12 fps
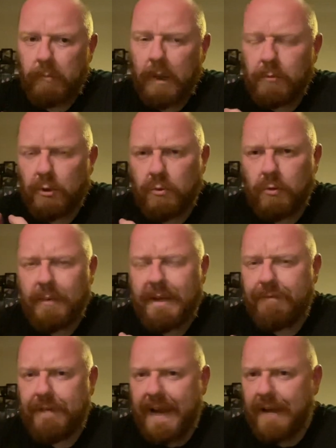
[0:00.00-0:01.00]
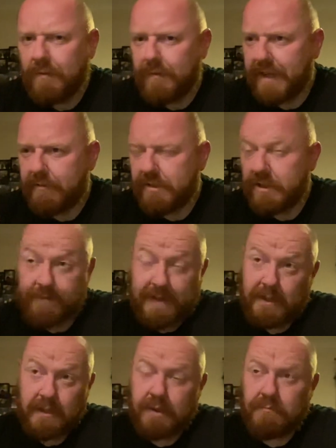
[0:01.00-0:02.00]
I'm not normally a fan of licorice. In
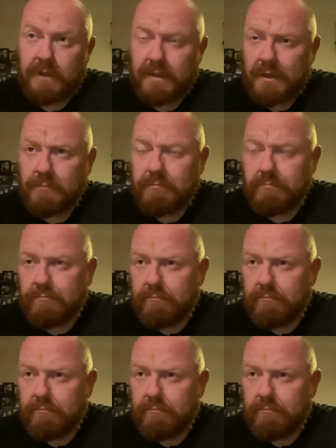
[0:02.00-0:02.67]
fact, I don't